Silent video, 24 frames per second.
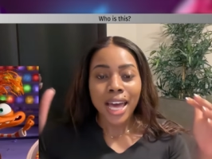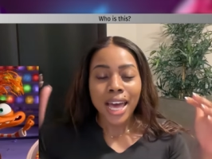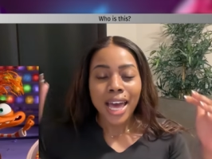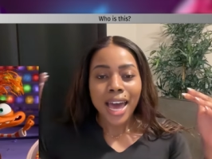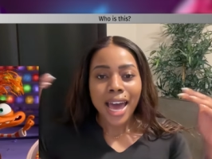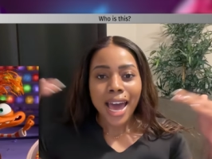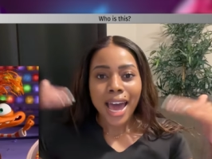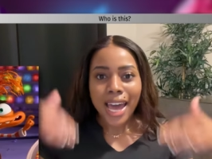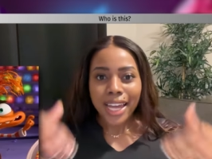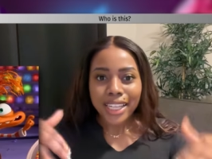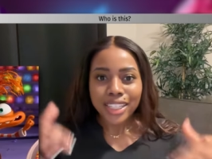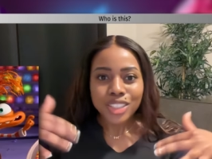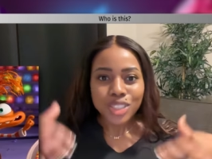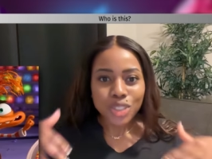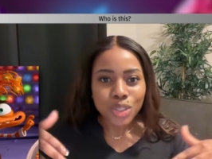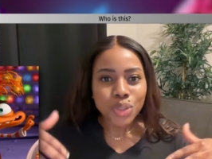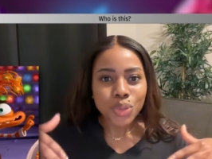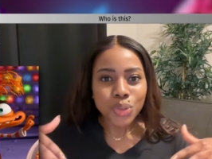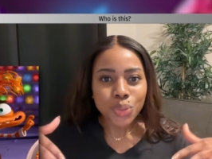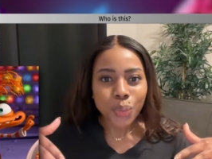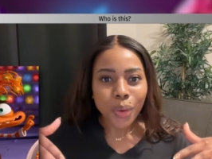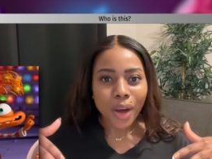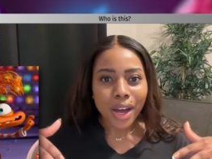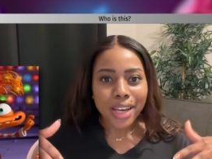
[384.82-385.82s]
attitude
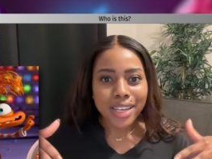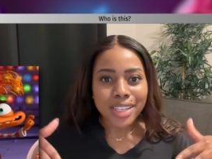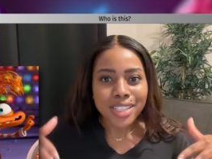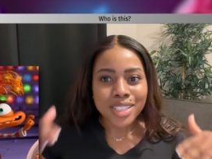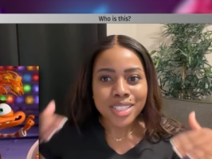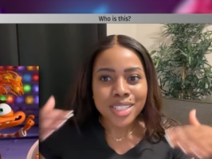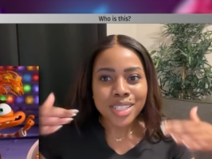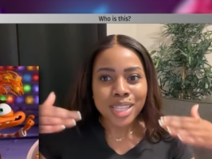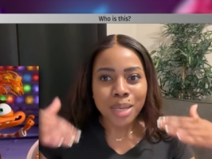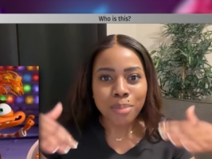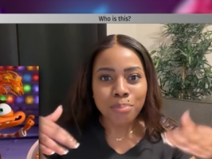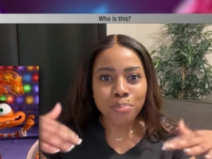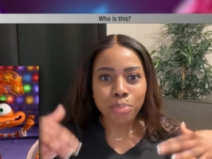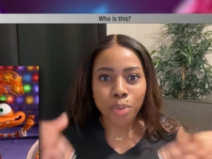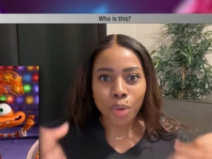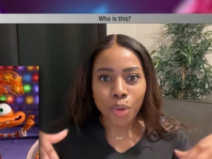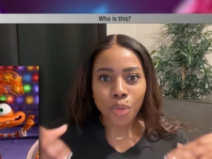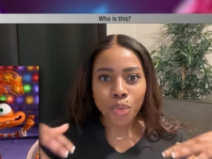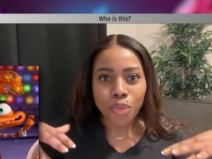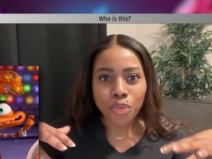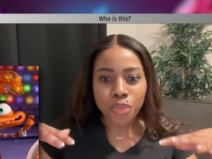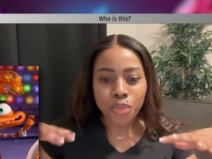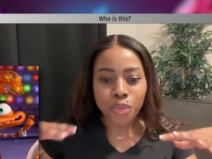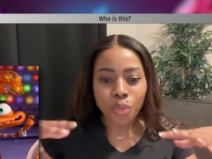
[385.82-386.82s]
wise, they
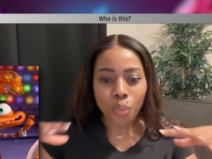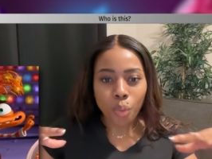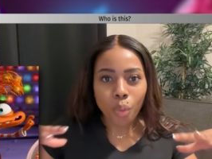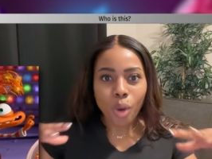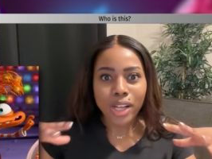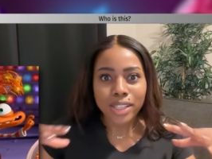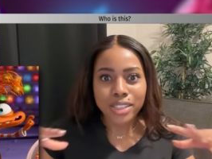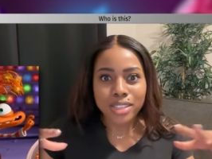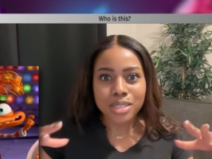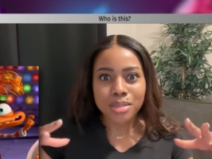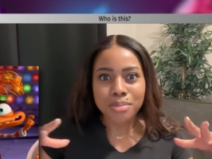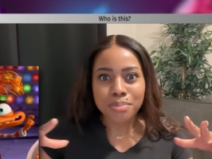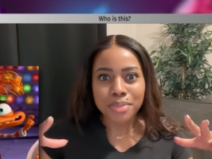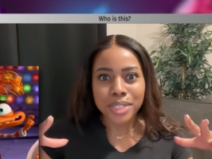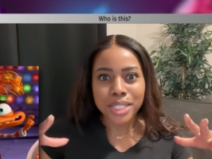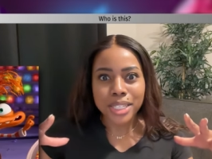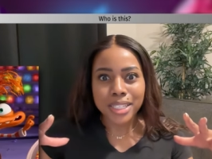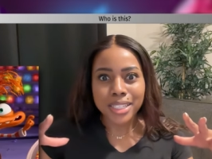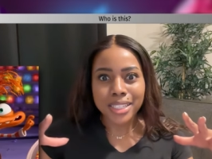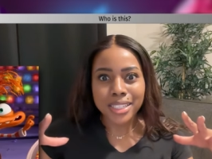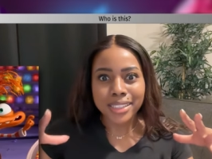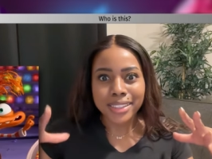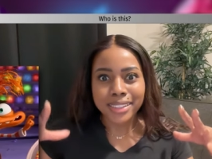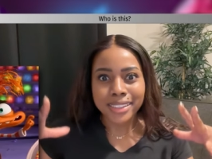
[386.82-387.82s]
both want to
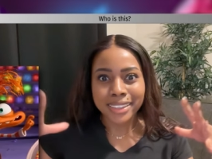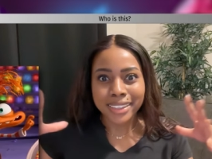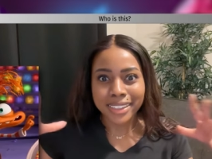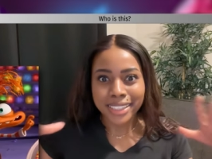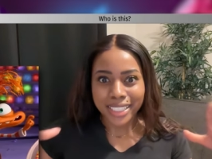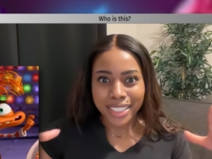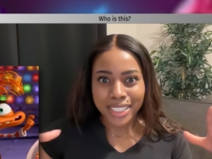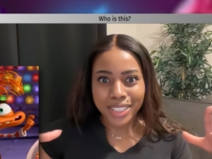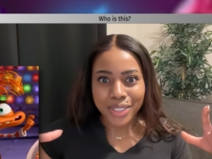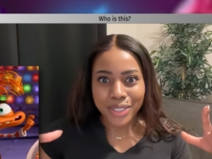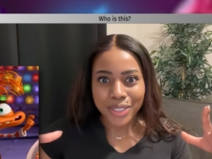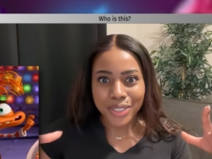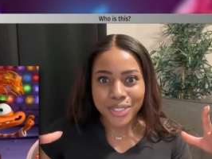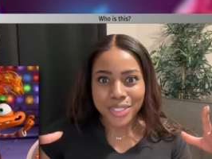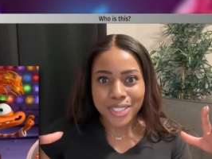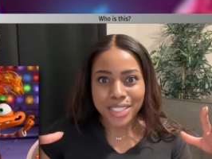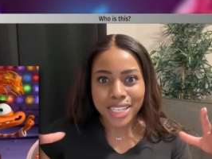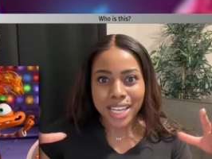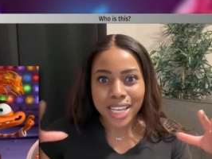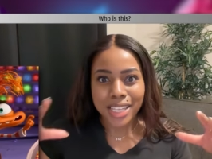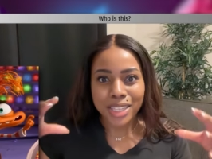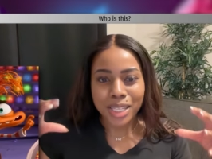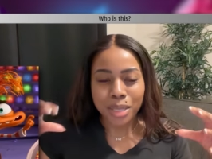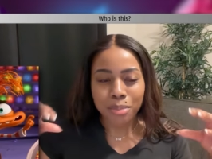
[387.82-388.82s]
be leaders
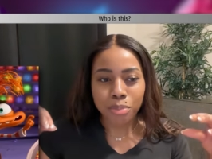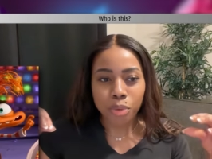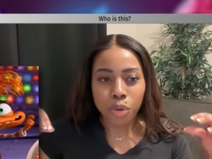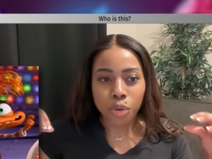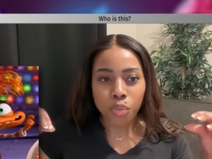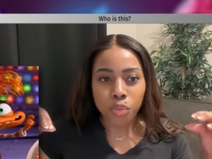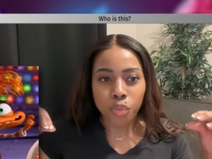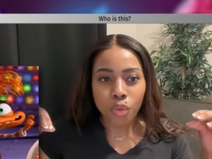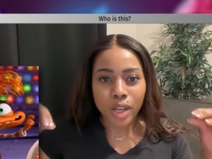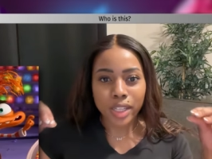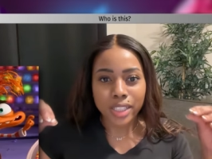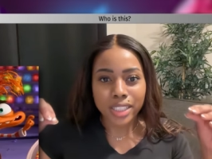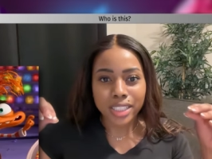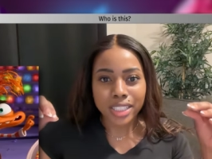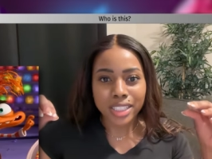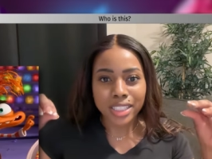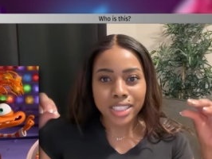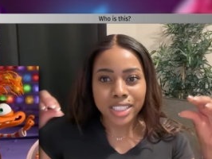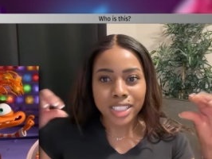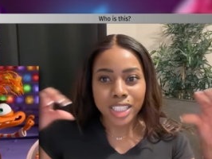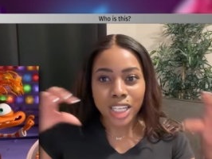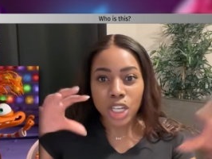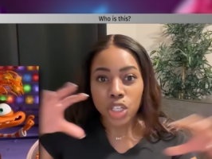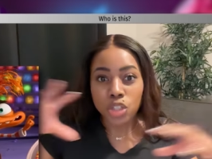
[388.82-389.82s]
and they both want to
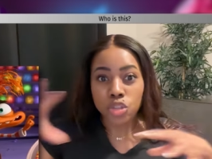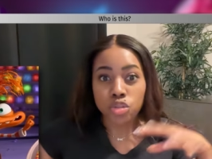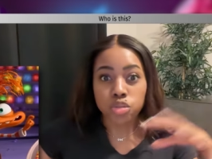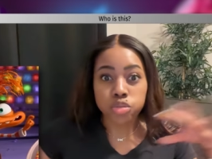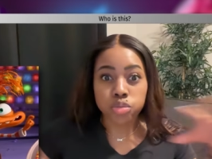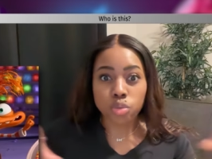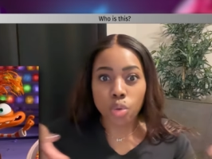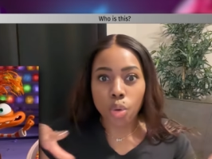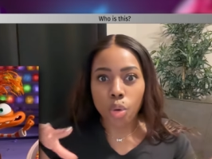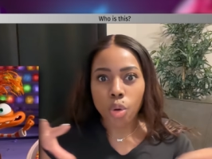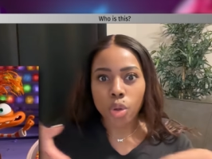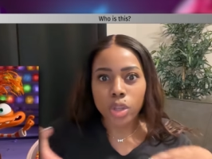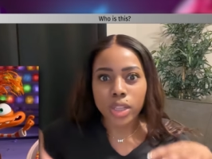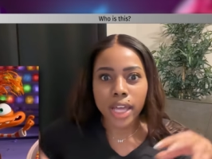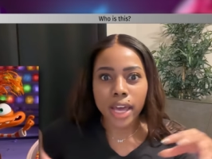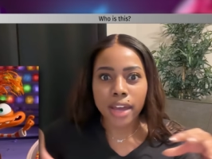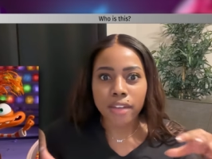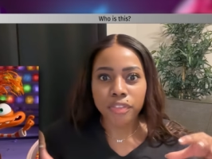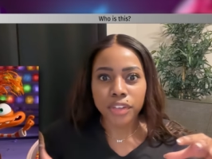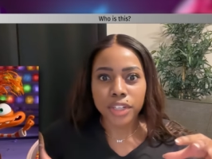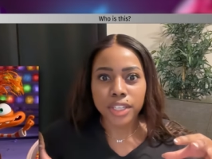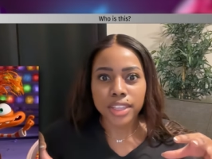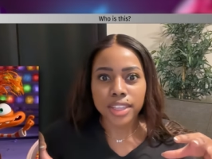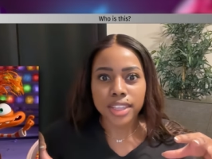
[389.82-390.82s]
control
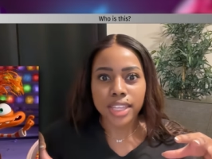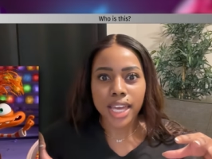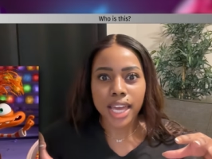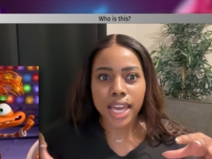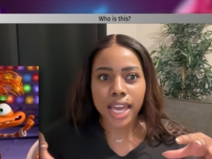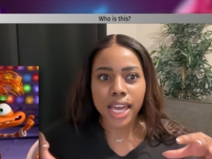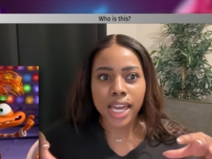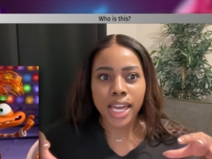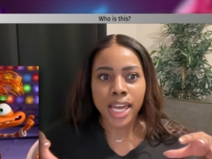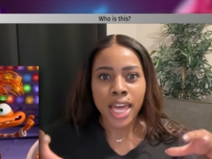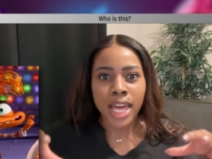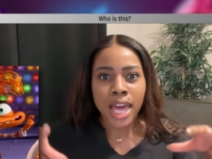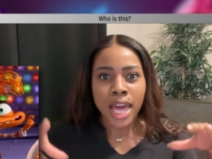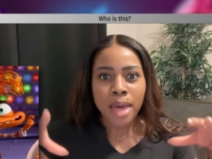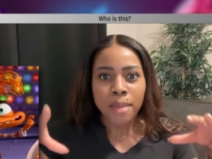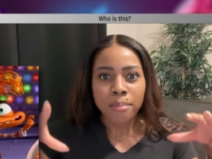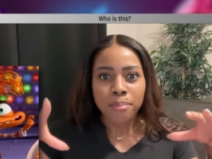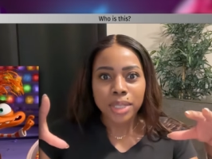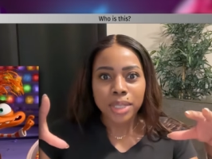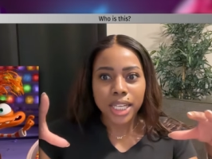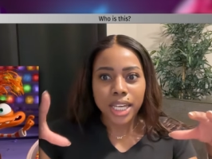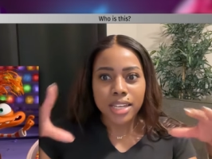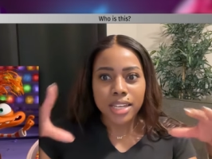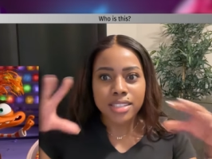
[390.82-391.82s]
everything
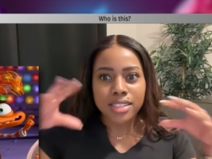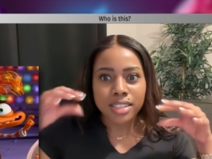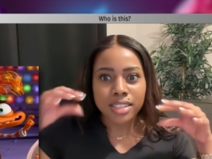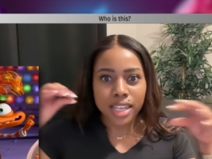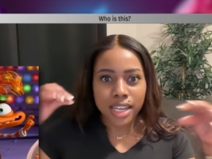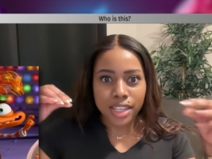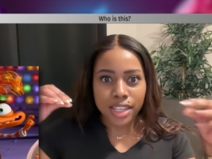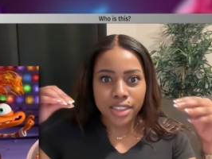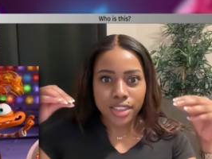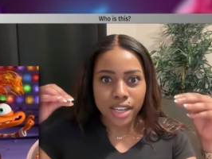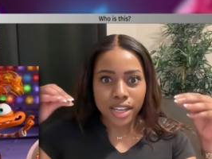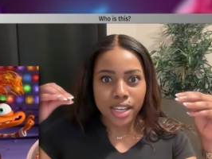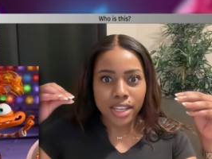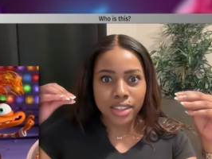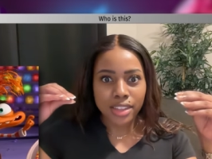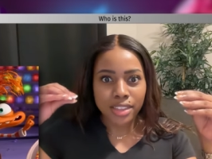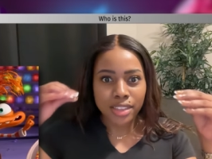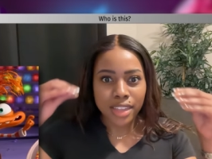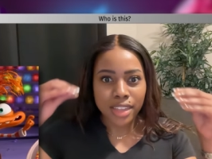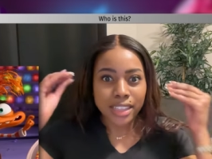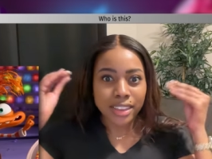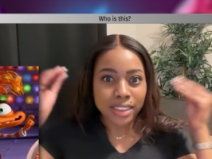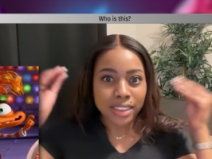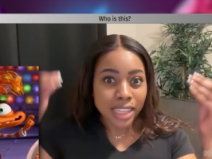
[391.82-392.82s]
because they think
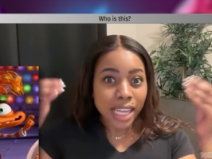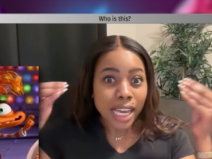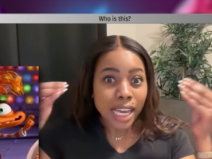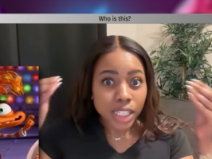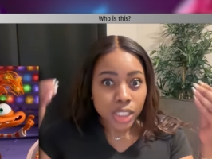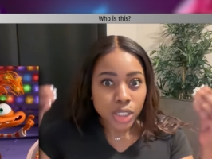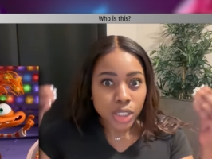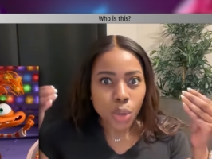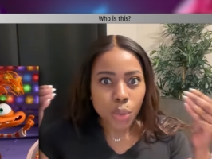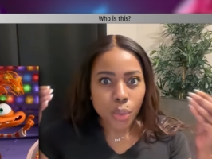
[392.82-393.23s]
that they know